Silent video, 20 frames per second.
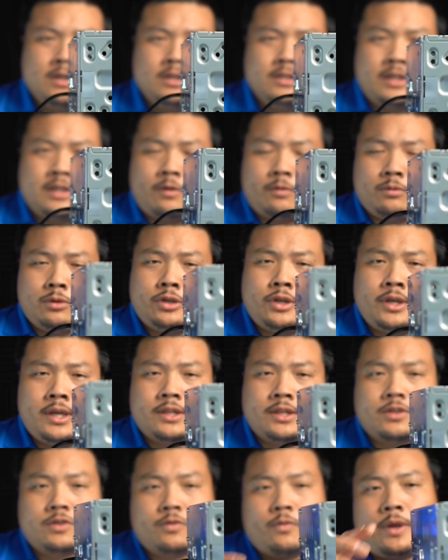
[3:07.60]
Now, looking
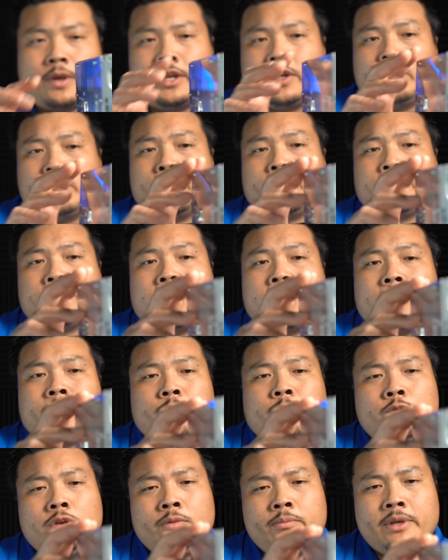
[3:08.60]
at this radio, we
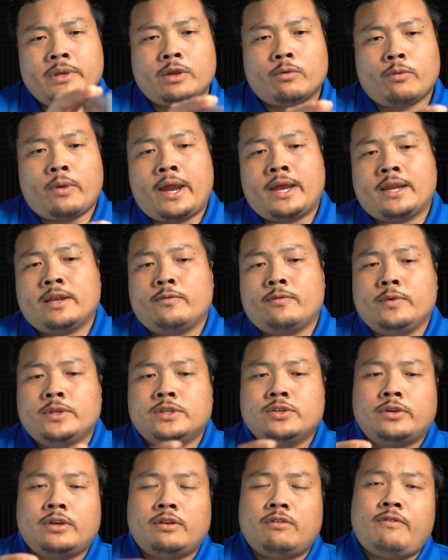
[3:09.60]
thought, wouldn't it be great if we
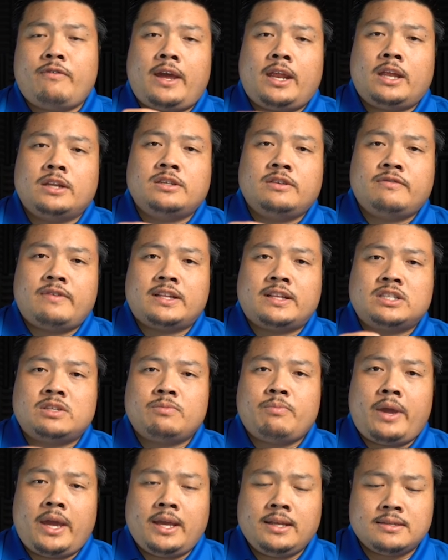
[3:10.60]
took advantage of that
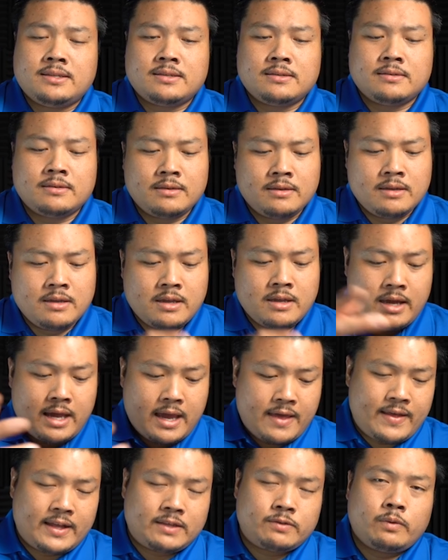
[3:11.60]
space?
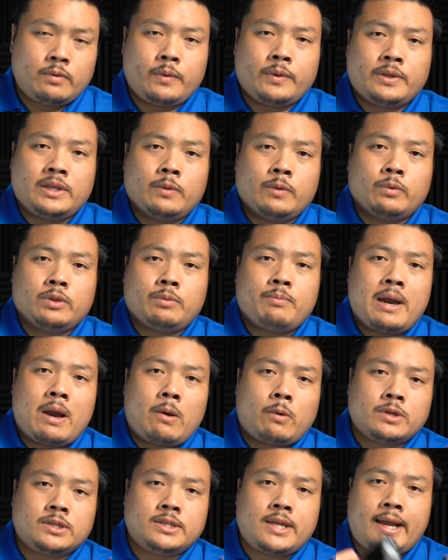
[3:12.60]
And that's what we did with
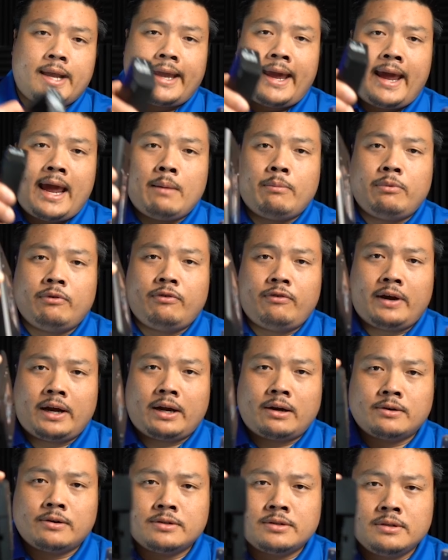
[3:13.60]
PowerStack
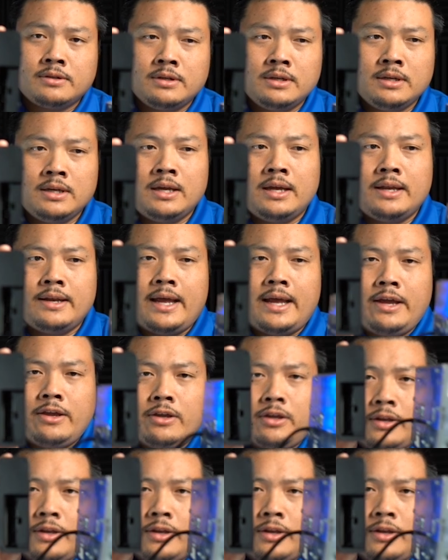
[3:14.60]
amplifiers. Now you